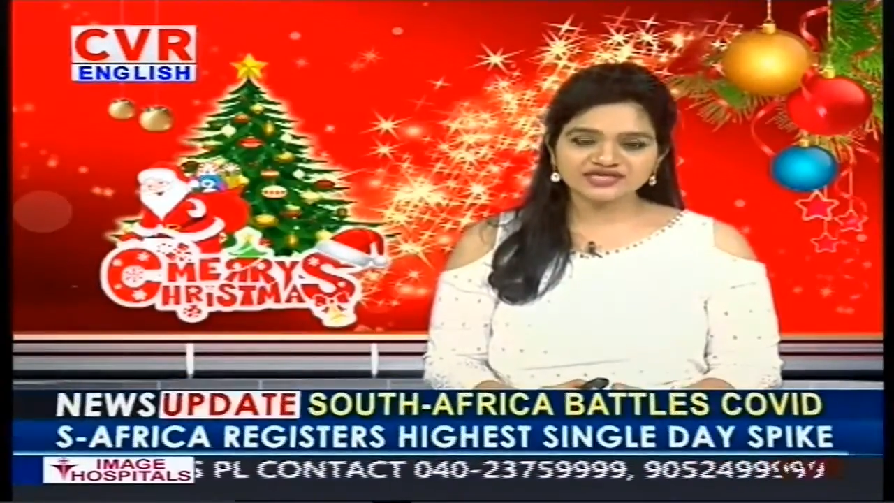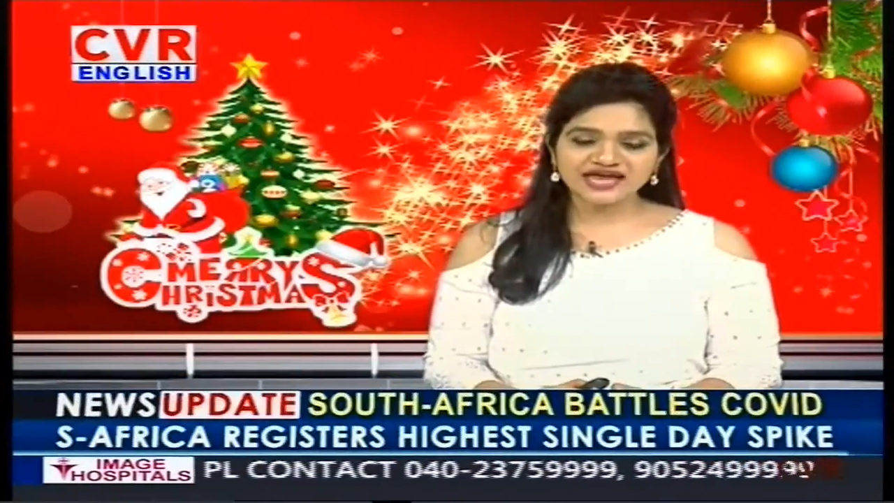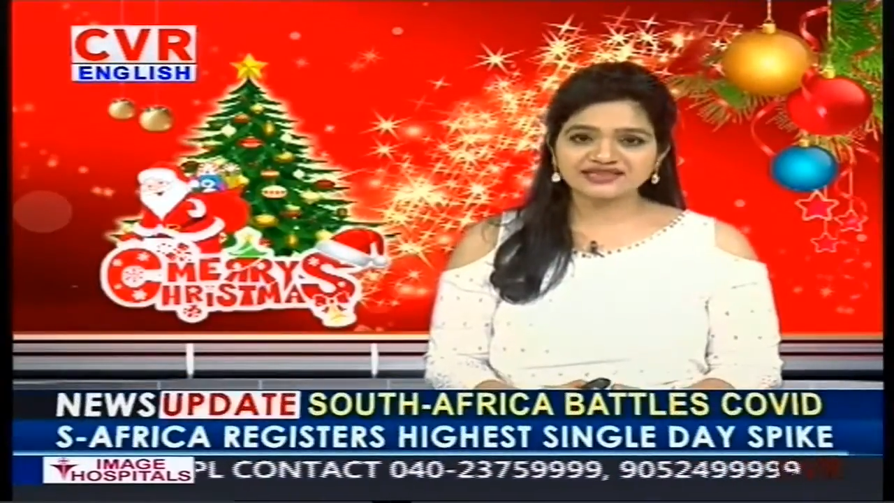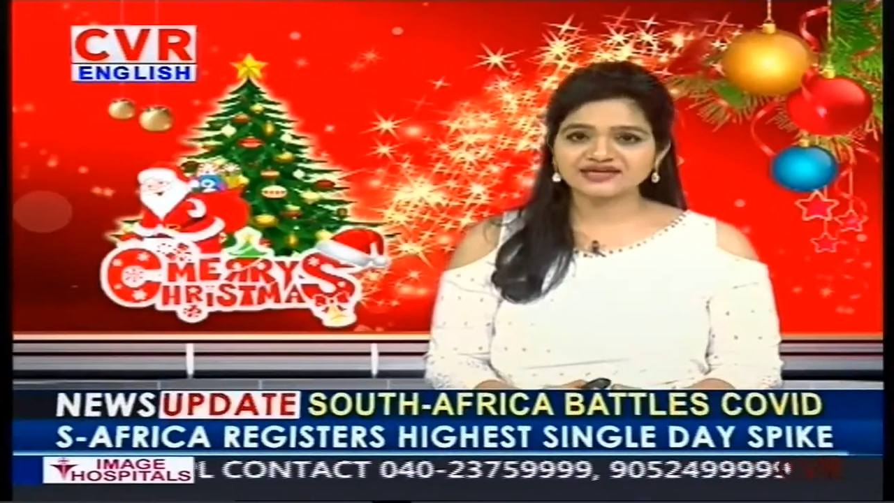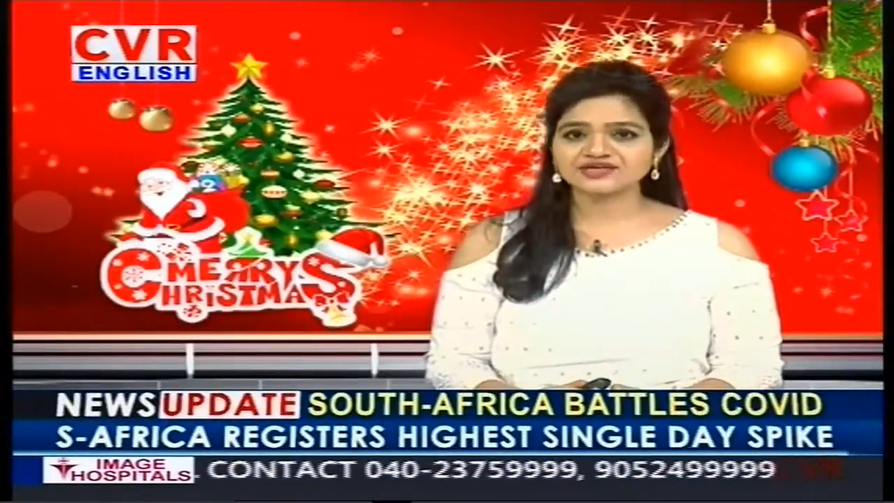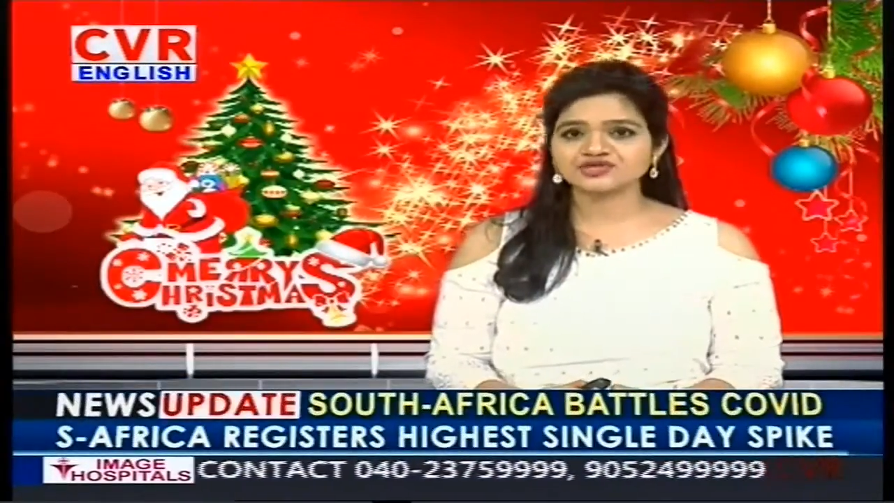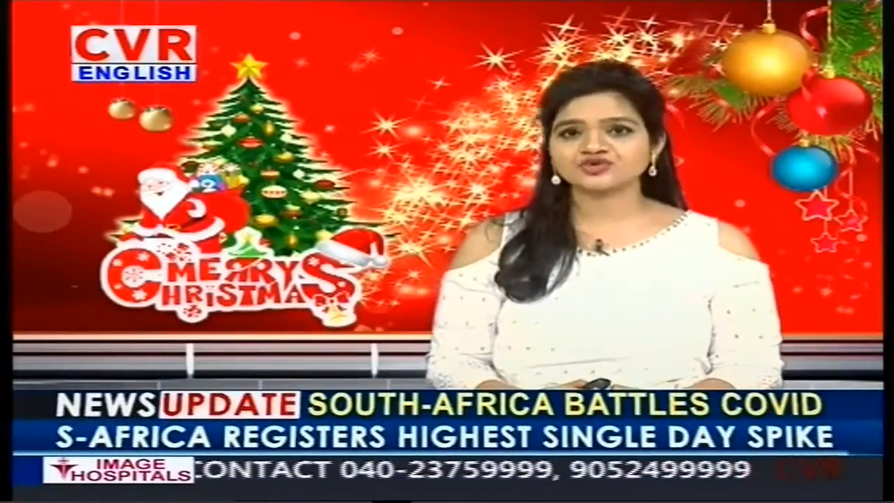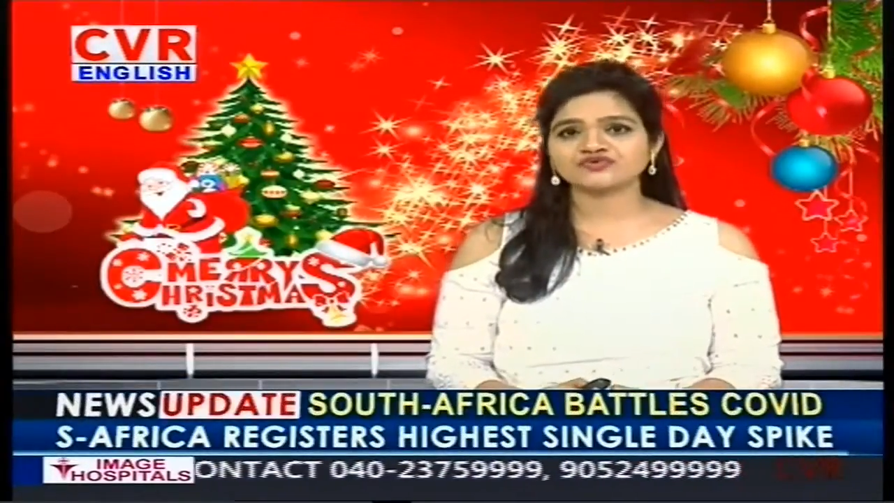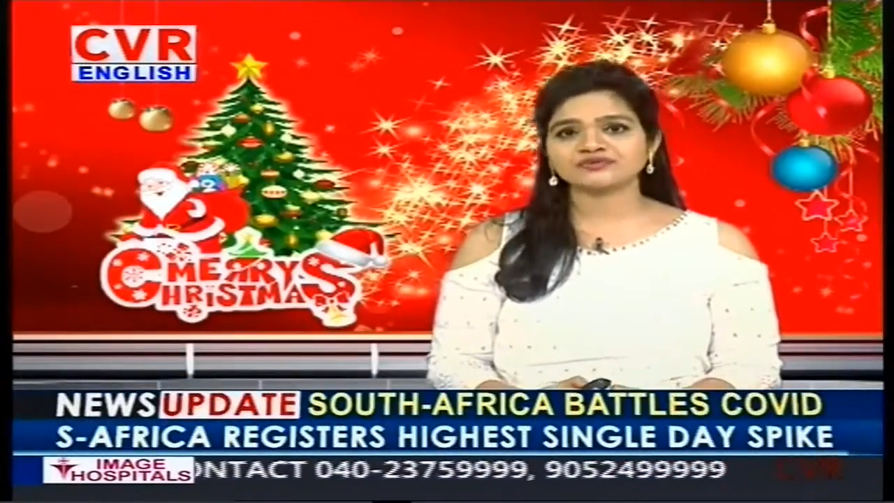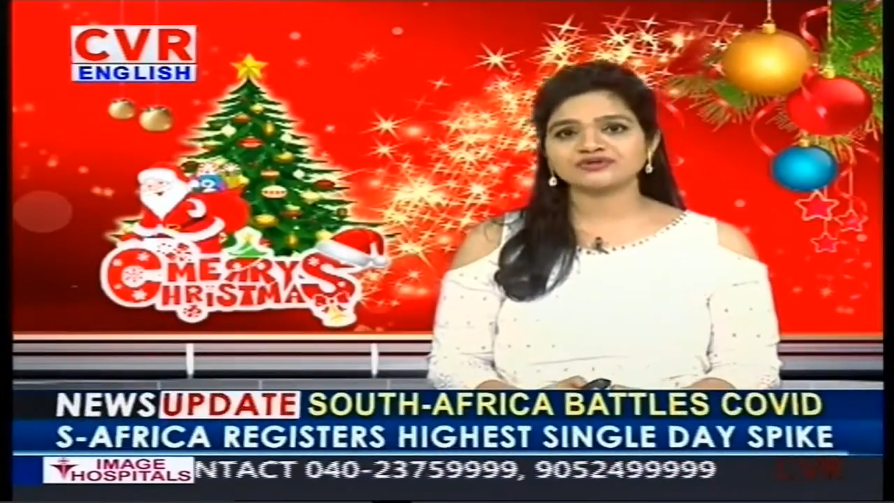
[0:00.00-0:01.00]
and the issue
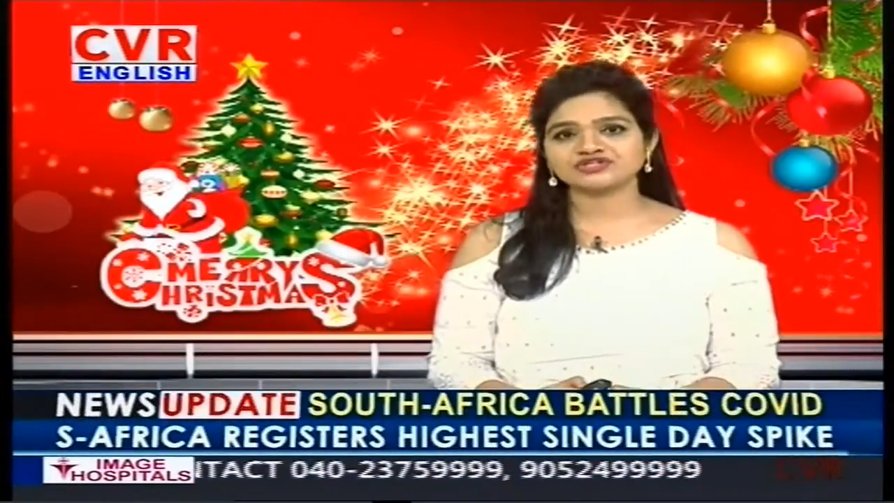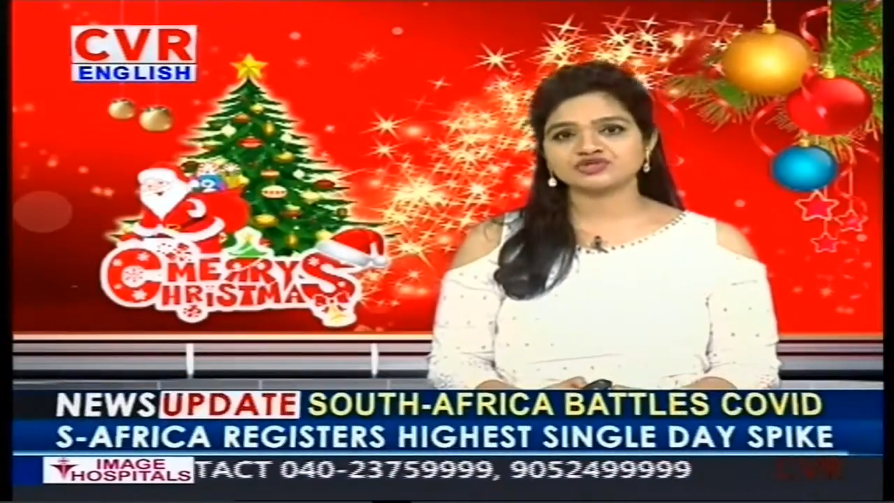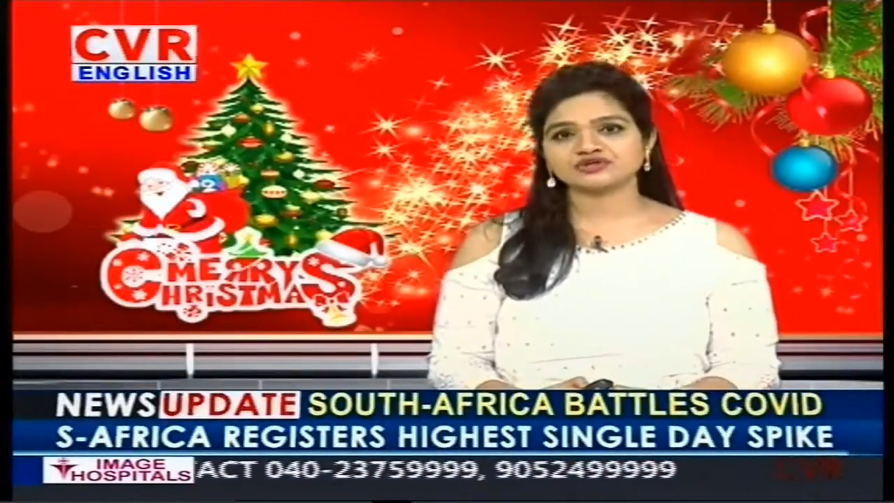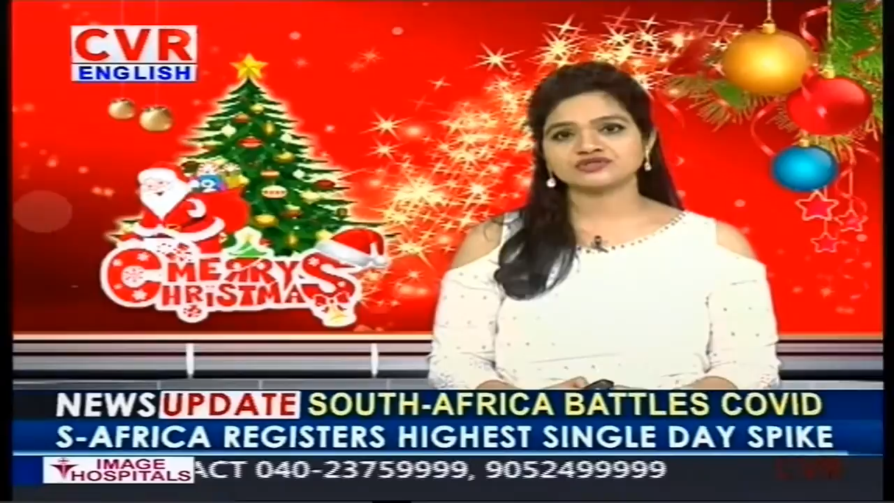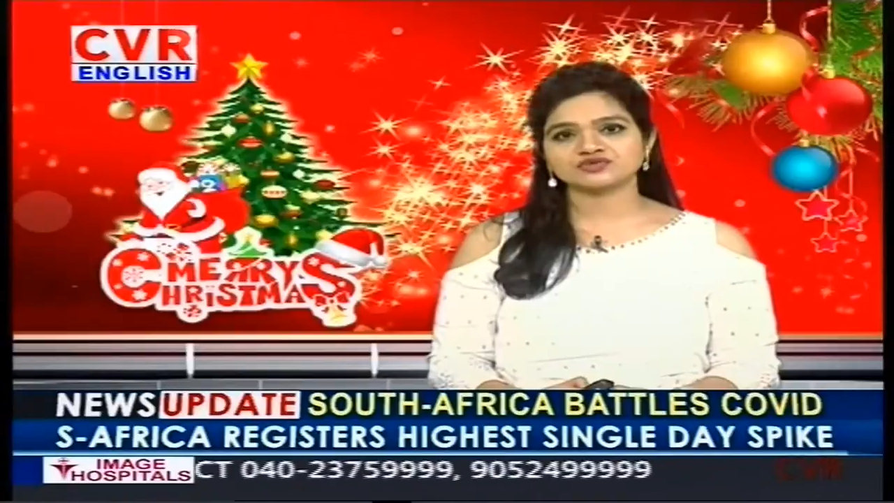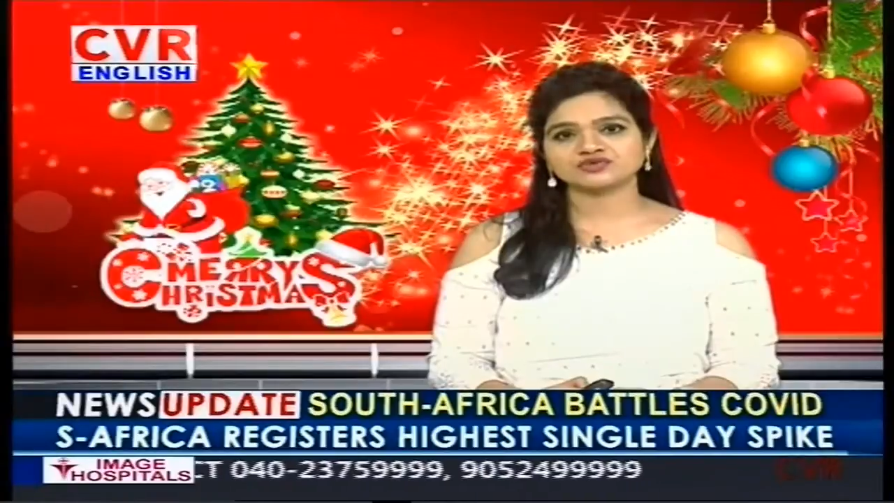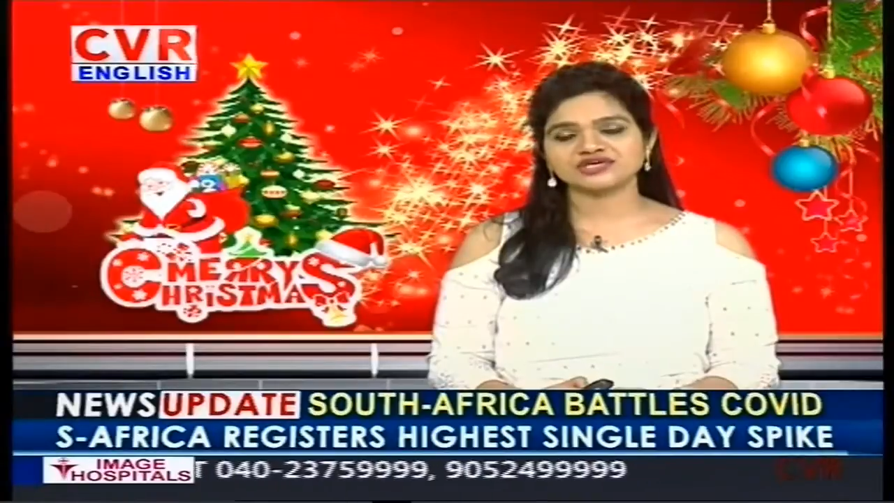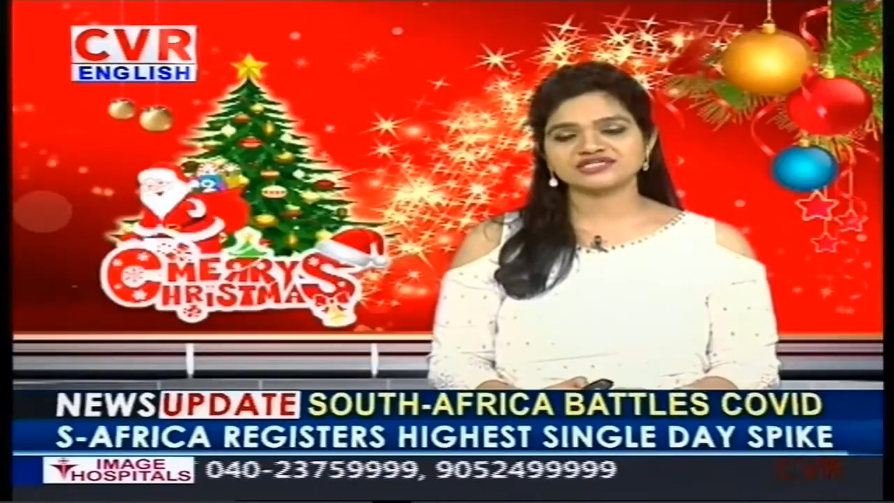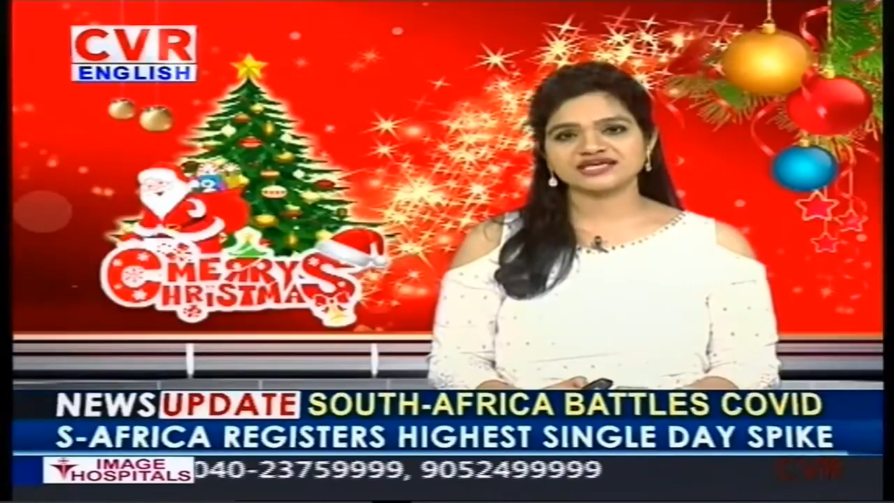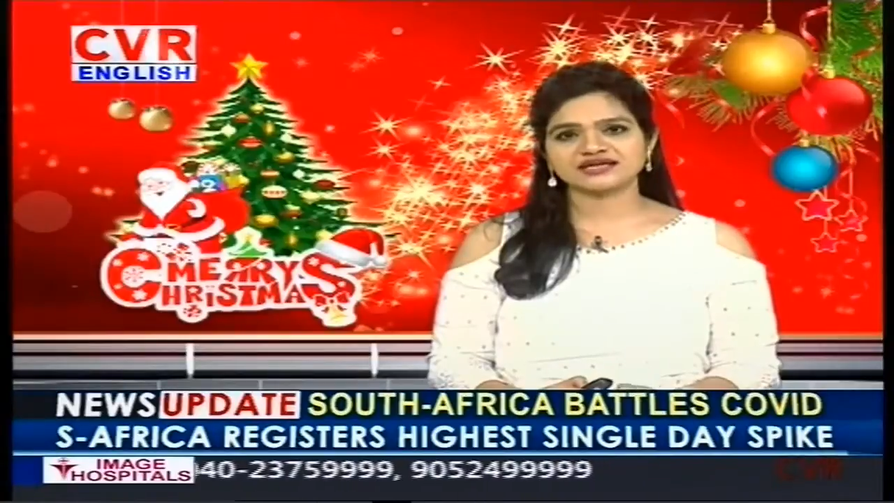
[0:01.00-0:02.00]
will be resolved soon, he said.